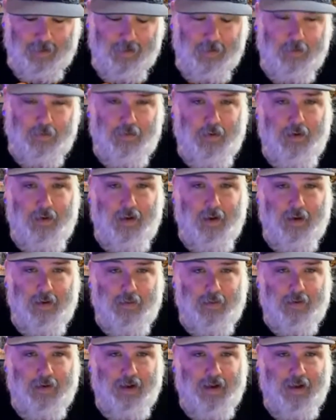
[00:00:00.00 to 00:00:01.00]
Q
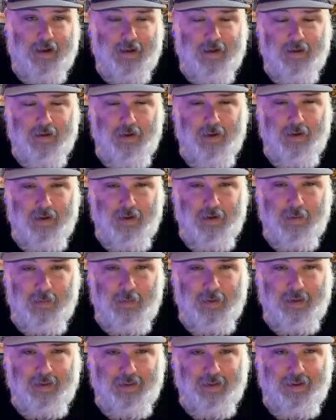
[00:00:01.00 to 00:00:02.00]
Studios and I,
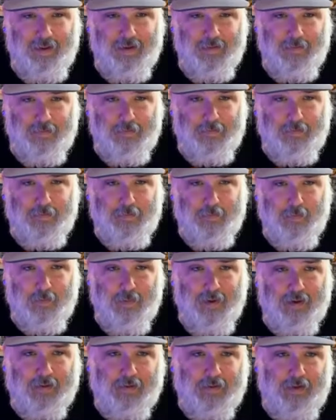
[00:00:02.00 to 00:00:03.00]
we live
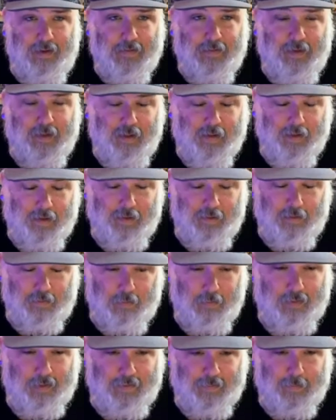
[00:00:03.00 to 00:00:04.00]
relatively close.
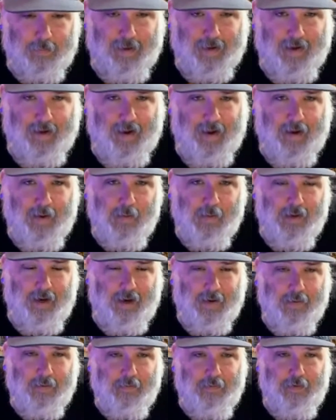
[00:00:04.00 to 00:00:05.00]
We live about an hour
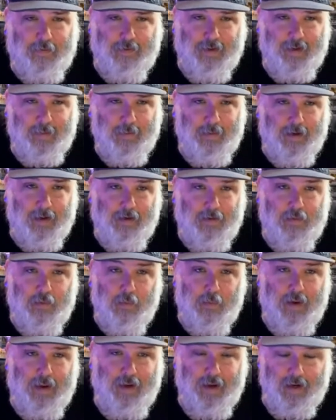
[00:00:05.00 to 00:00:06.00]
and 15 minutes
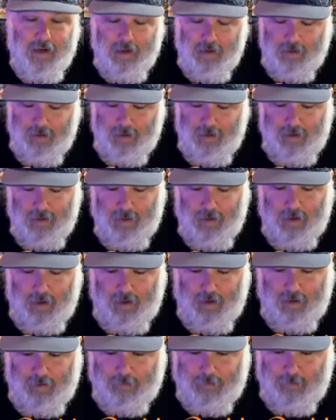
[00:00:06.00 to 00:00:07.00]
away
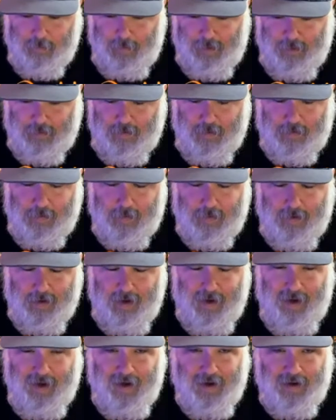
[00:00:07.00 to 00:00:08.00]
from each other,
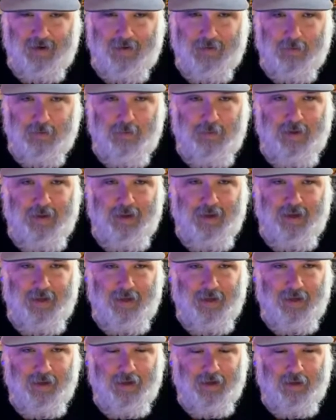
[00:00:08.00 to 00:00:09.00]
and
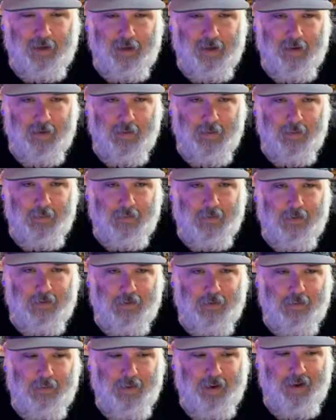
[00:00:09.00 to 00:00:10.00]
we go
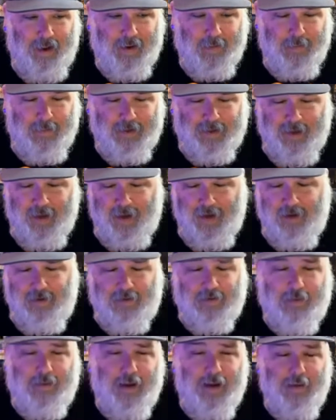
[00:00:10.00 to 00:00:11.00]
to Ed McKay's
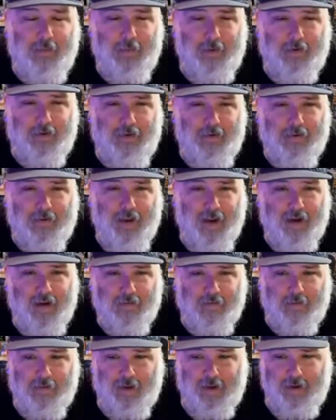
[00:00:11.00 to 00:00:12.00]
a lot, which is kind
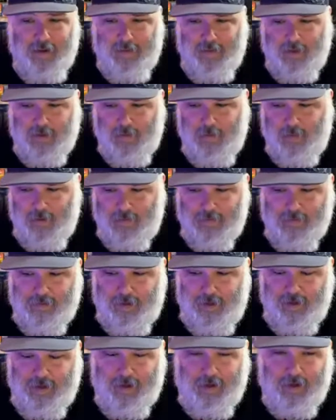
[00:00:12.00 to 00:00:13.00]
of like the
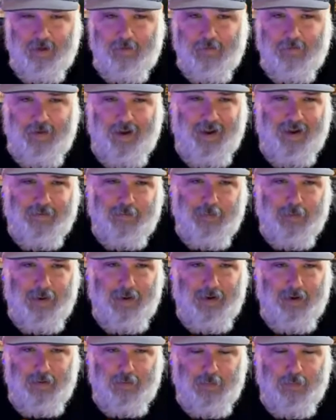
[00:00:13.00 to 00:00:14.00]
equivalent of Half
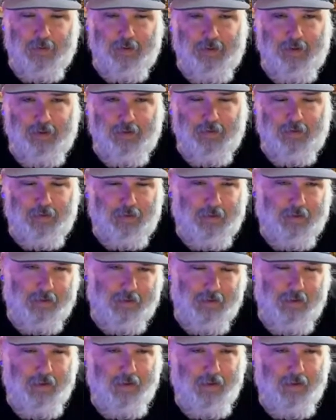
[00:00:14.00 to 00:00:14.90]
Price Books or